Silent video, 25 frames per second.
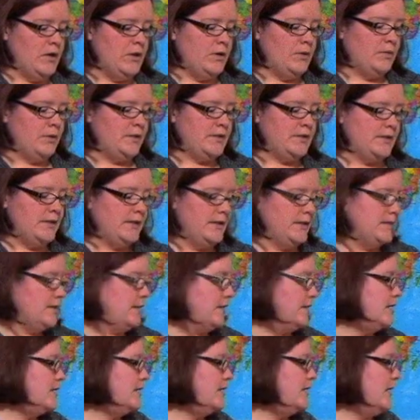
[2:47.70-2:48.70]
when T is
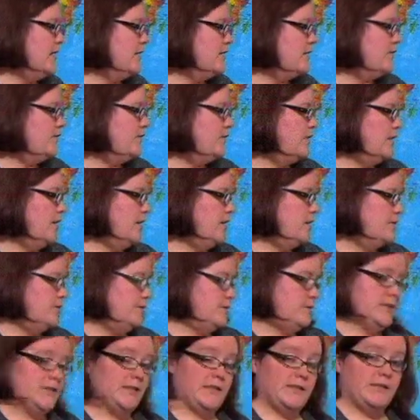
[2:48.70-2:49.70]
at the end of an
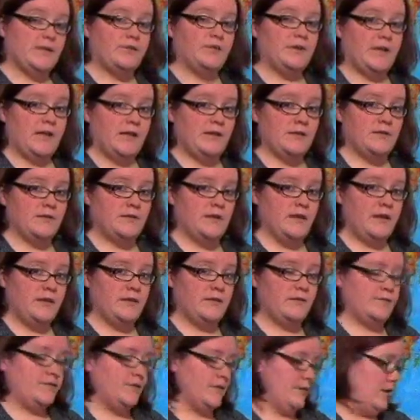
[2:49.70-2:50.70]
utterance or an end
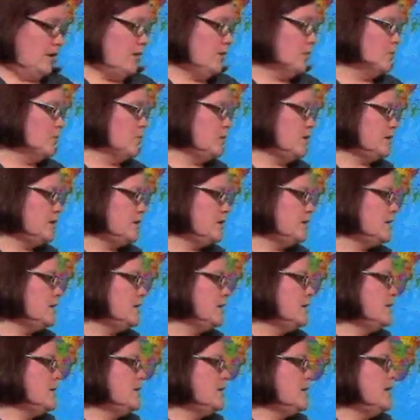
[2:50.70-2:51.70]
of a word.
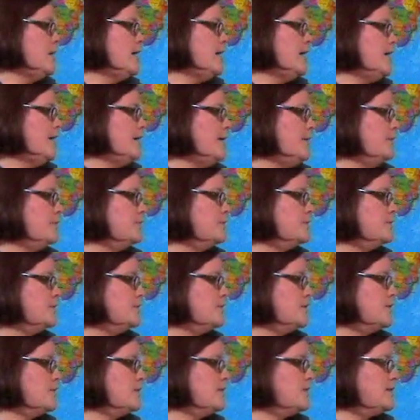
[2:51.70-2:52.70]

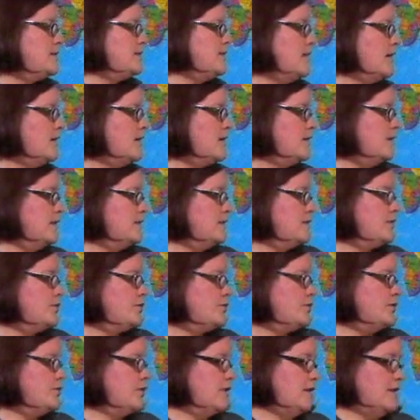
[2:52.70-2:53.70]
So it's not
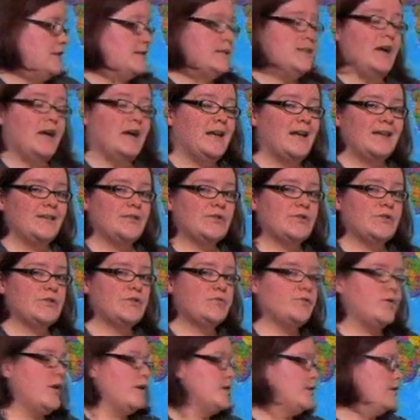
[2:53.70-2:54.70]
as
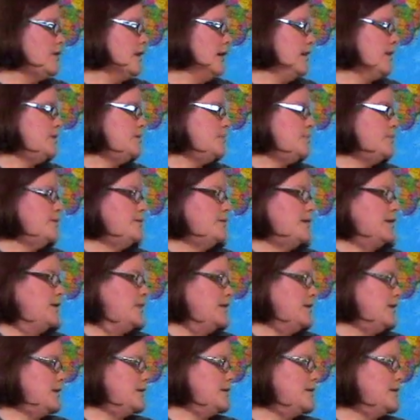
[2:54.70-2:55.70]
strong or
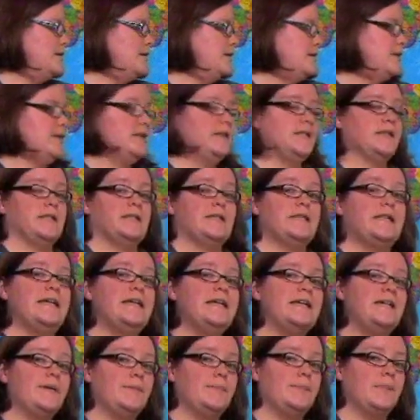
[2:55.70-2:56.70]
aspirated as the T in
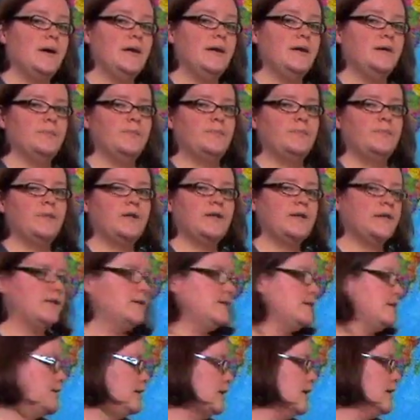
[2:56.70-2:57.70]
Tim, but it
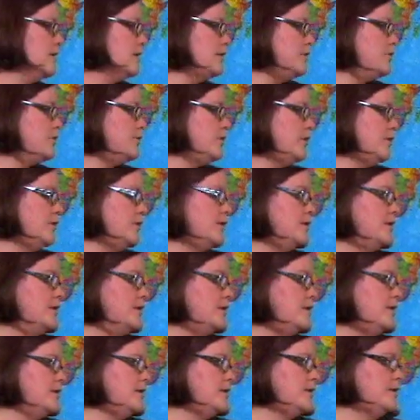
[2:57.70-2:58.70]
is slightly stronger
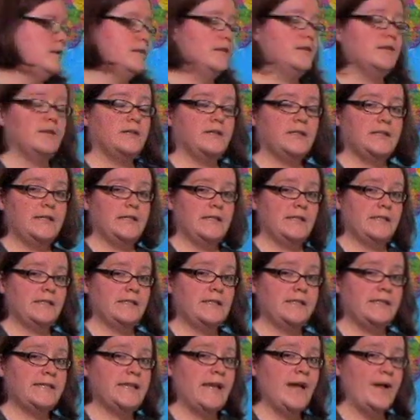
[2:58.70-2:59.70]
than the T in
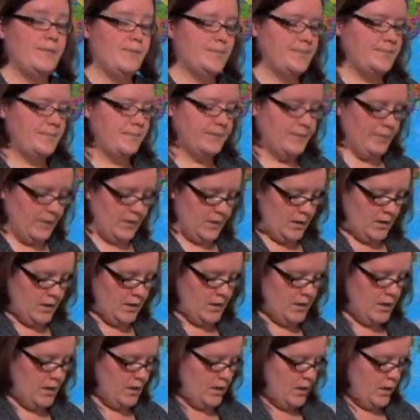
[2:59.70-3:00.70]
stem.
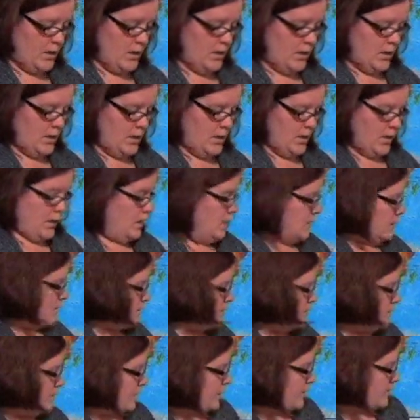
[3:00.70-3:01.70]

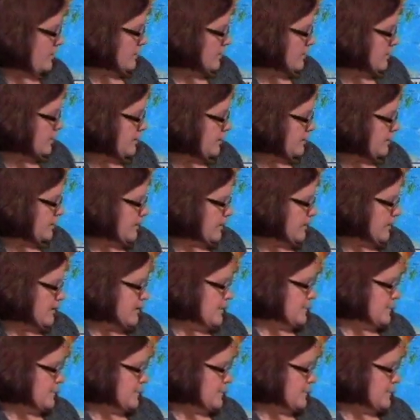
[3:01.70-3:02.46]
So now let's look at